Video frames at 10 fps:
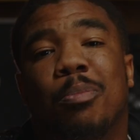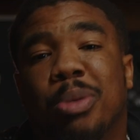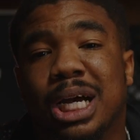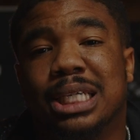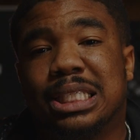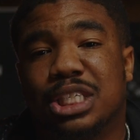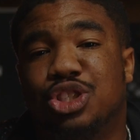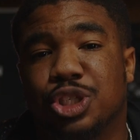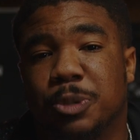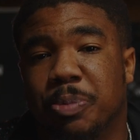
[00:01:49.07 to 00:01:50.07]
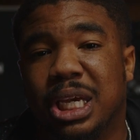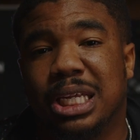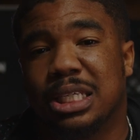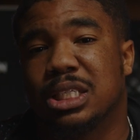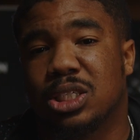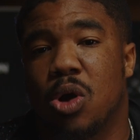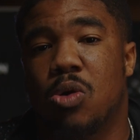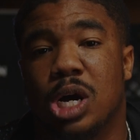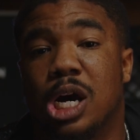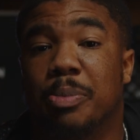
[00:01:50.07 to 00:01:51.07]
But since you're speeding the
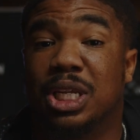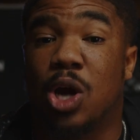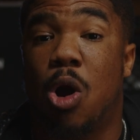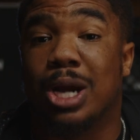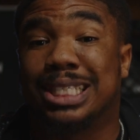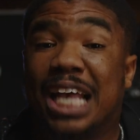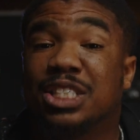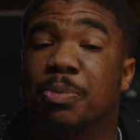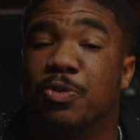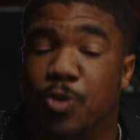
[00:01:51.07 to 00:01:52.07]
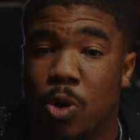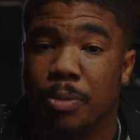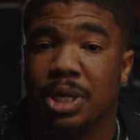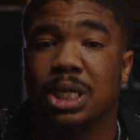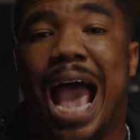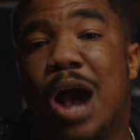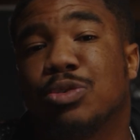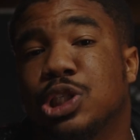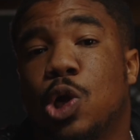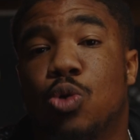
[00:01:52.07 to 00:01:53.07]
song up and the artist has to perform it, how
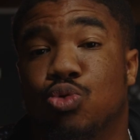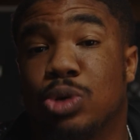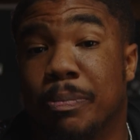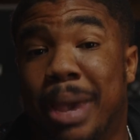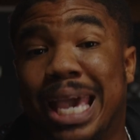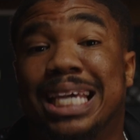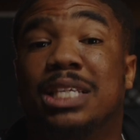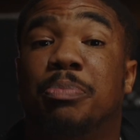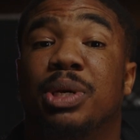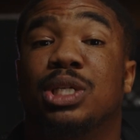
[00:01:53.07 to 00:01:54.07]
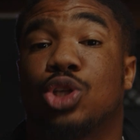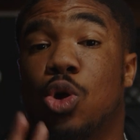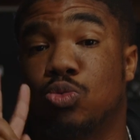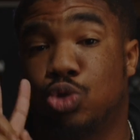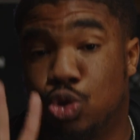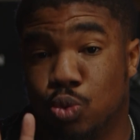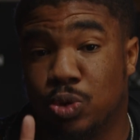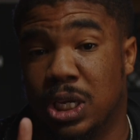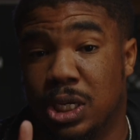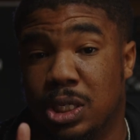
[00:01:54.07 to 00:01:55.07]
slow you can make it depends on two
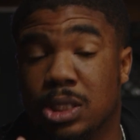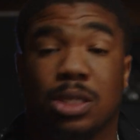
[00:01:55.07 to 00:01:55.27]
things.